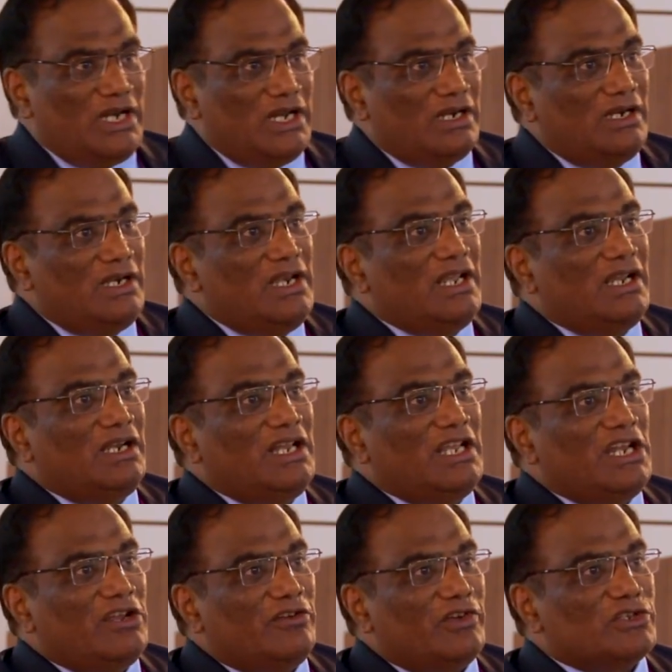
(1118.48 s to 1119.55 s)

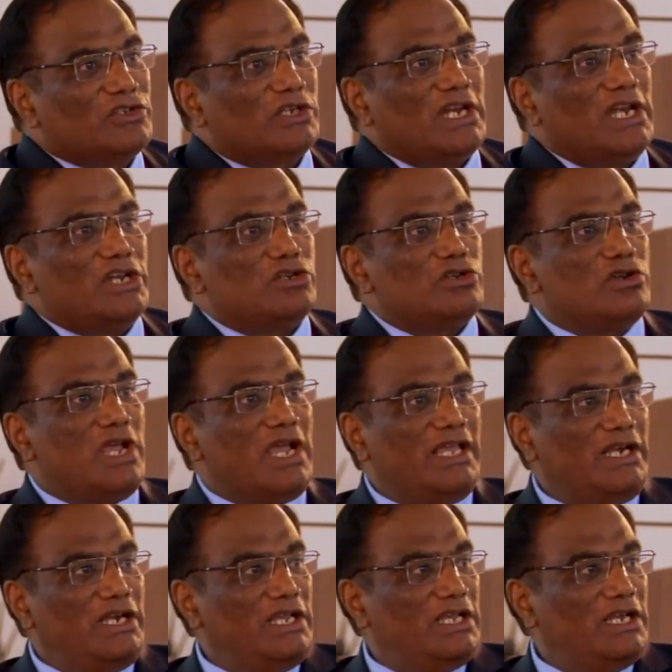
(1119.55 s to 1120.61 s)
degree of acetylation,
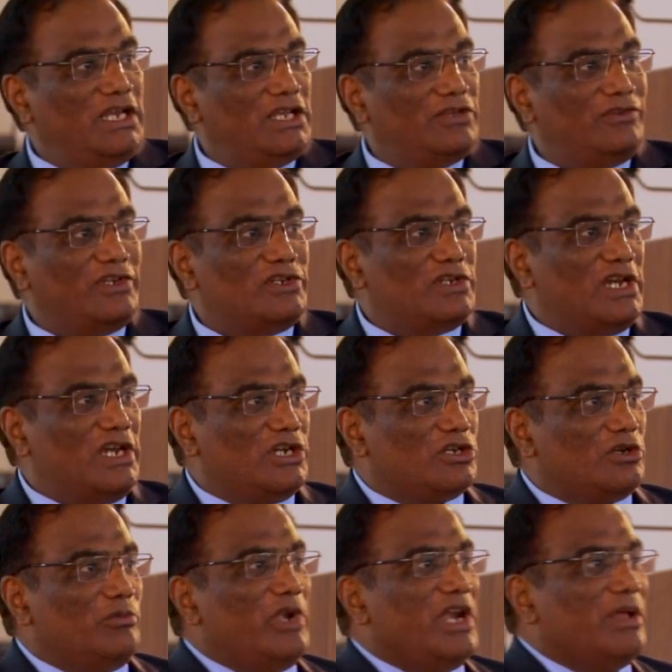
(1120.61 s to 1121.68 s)
higher degree of
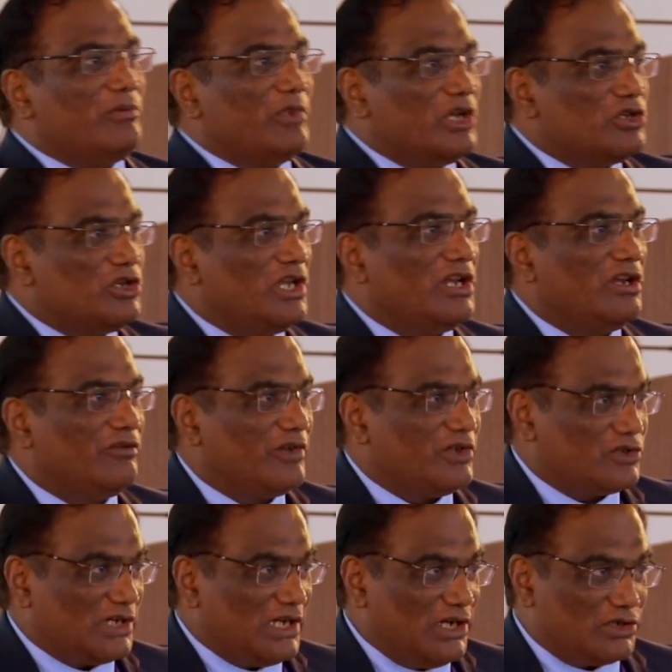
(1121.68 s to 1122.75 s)
acetylation, medium range degree of
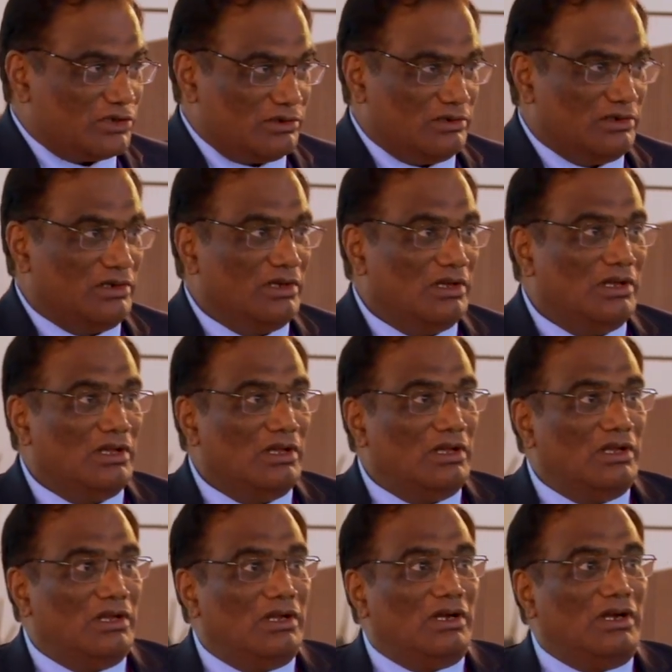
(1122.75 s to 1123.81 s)
acetylation.
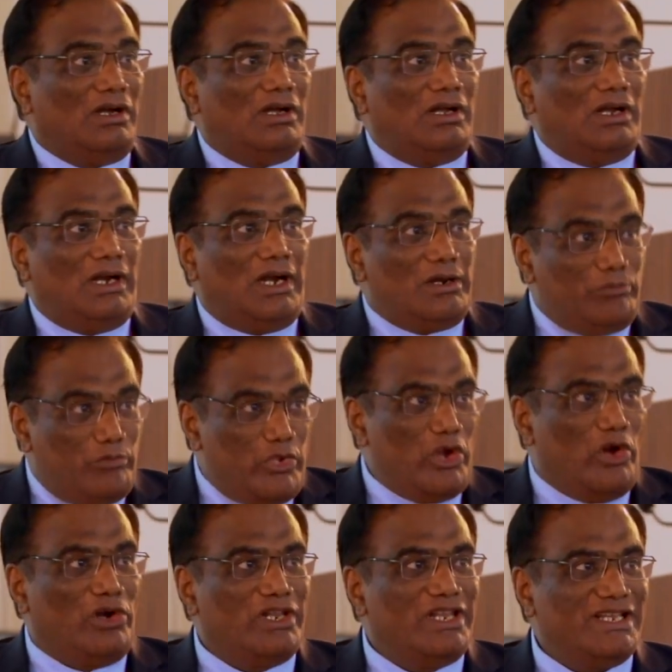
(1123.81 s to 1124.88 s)
And
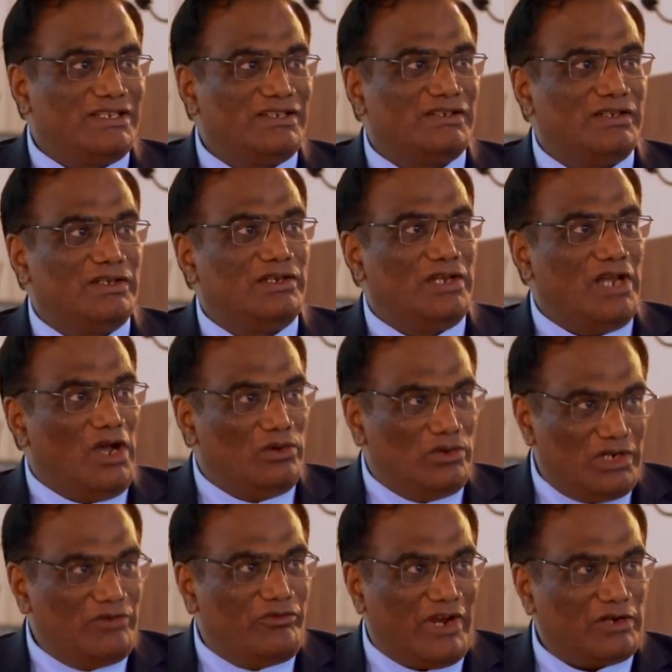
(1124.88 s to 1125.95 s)
beyond this, now,
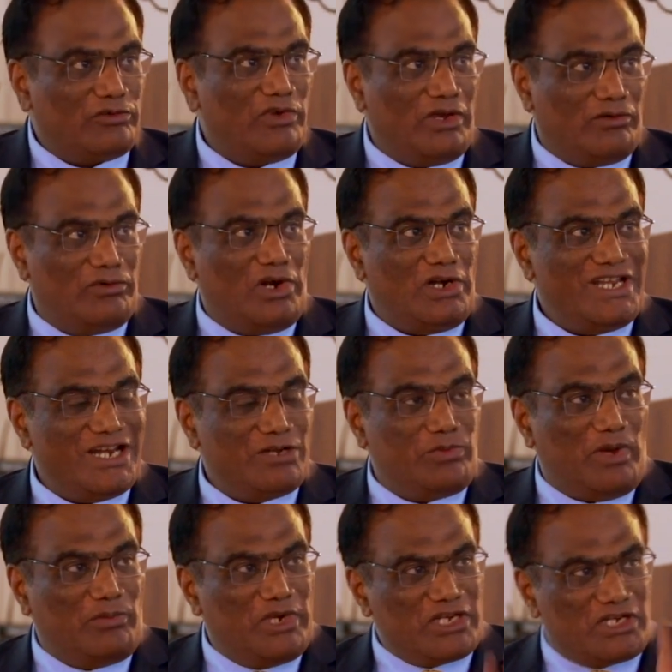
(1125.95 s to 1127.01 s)
in fact, we have not yet
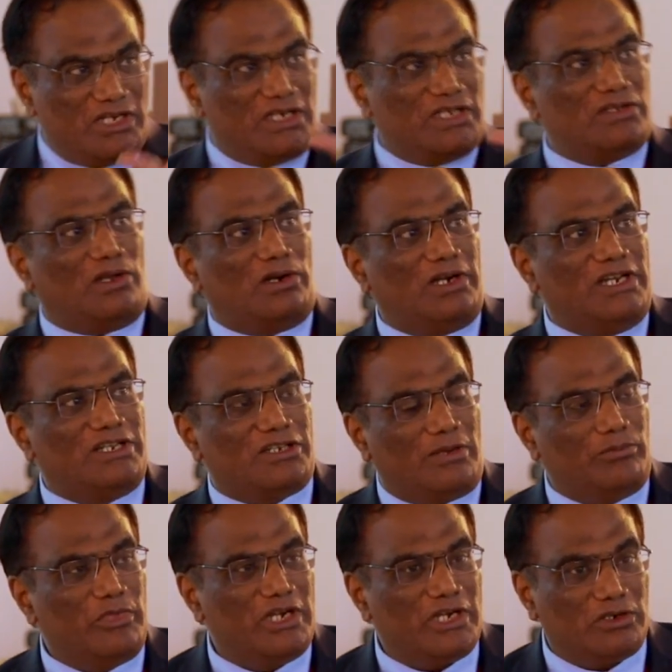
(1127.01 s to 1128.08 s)
published, it is already
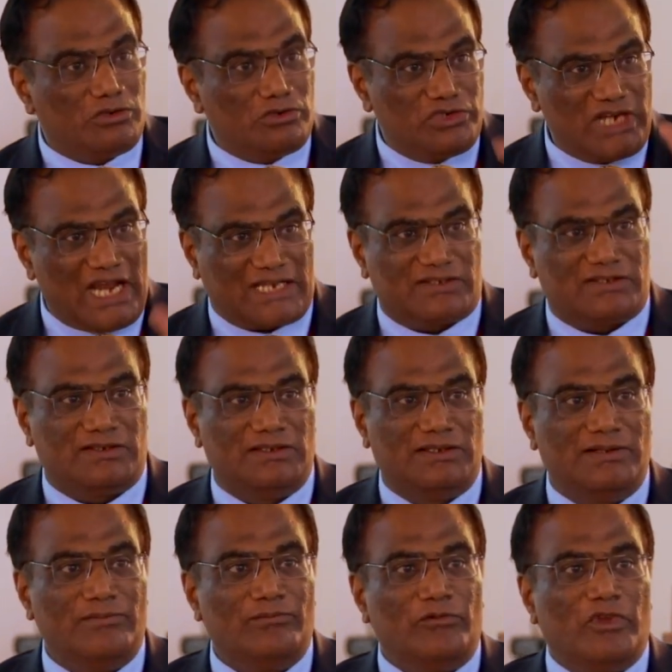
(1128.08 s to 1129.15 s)
submitted to JACS.
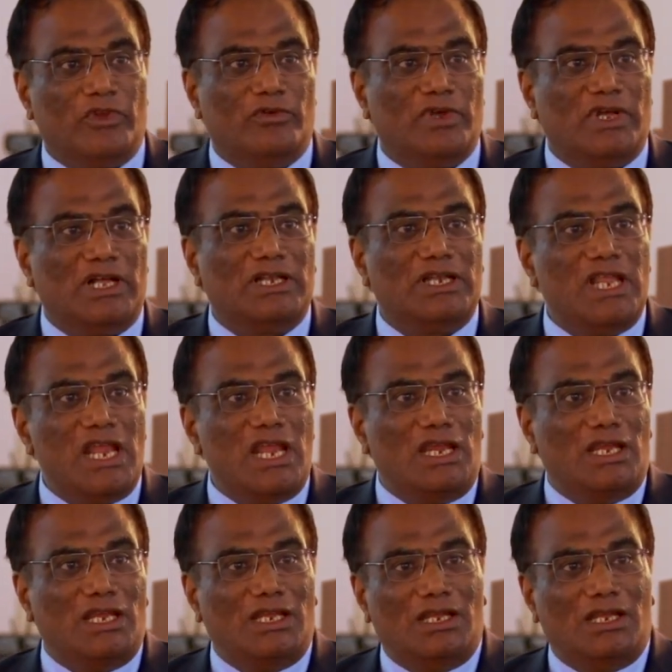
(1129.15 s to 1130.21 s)
There